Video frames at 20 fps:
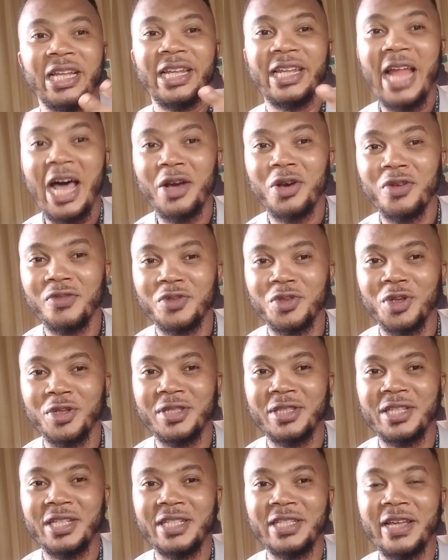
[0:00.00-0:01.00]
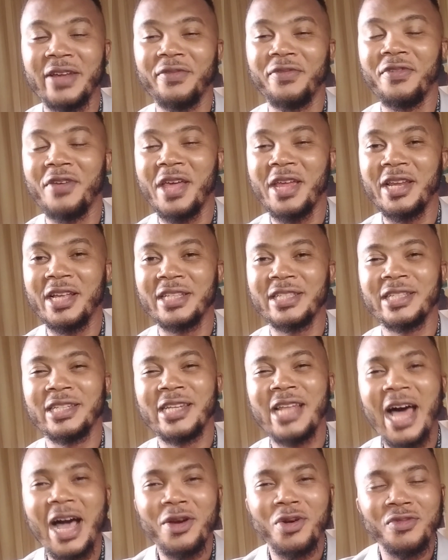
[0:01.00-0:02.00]
Lack of justice and
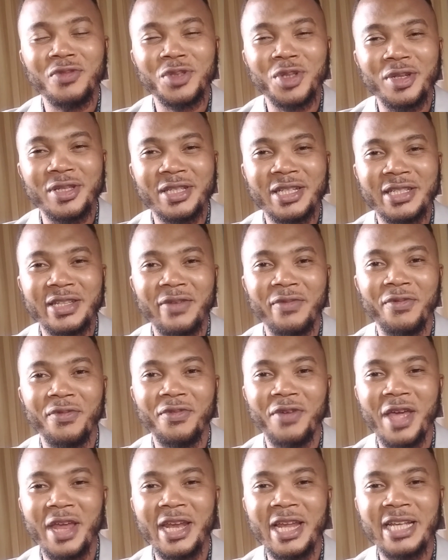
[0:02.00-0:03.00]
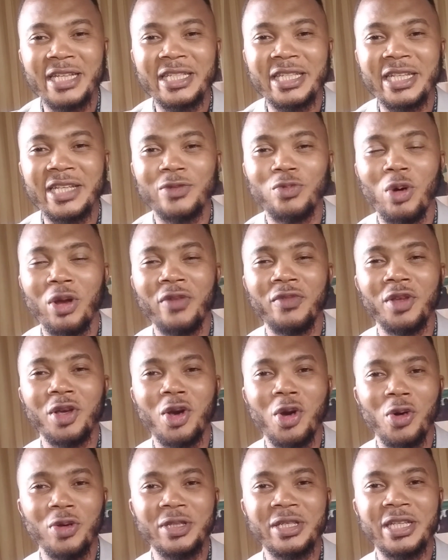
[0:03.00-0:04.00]
fairness. Lack of justice and fairness is one of the
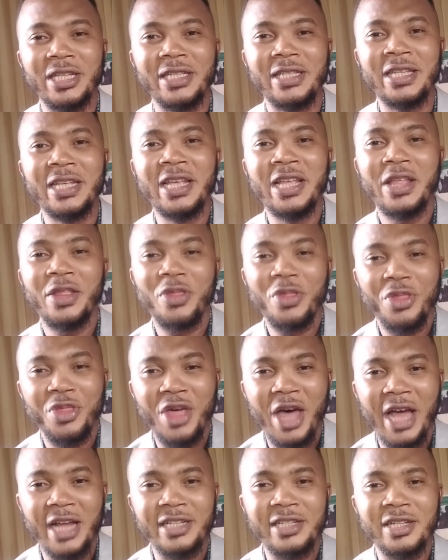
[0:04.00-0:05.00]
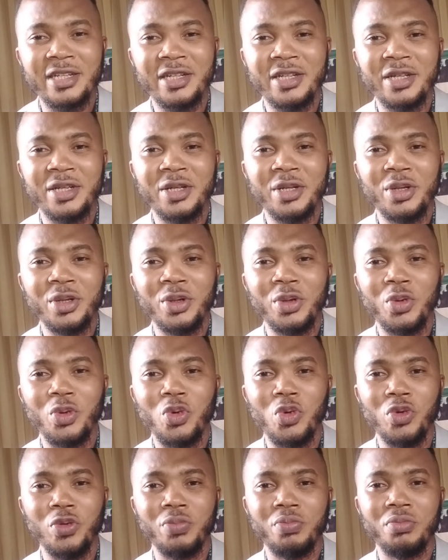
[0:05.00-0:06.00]
causes that
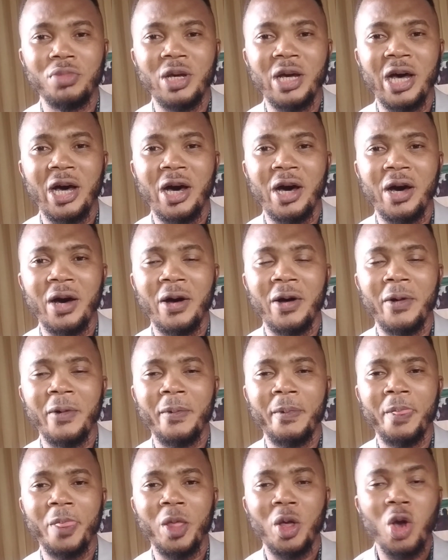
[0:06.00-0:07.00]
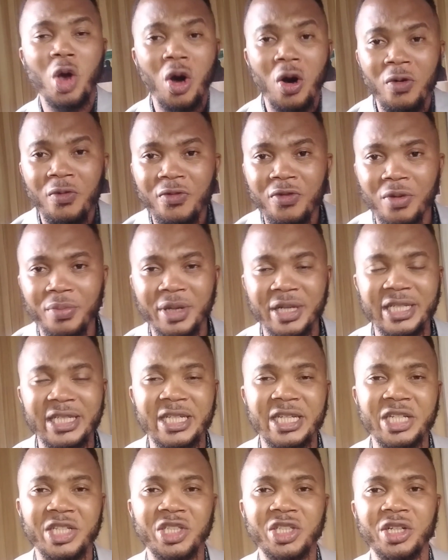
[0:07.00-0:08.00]
could come from the
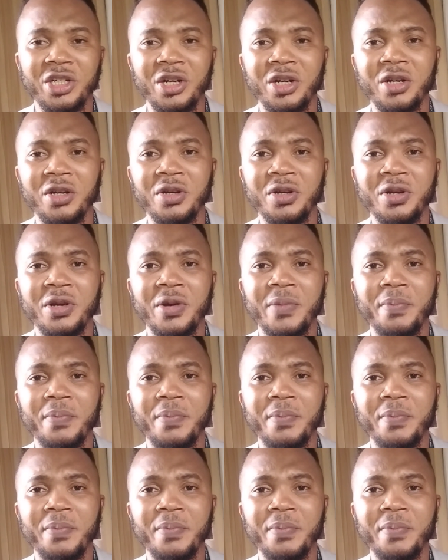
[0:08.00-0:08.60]
teacher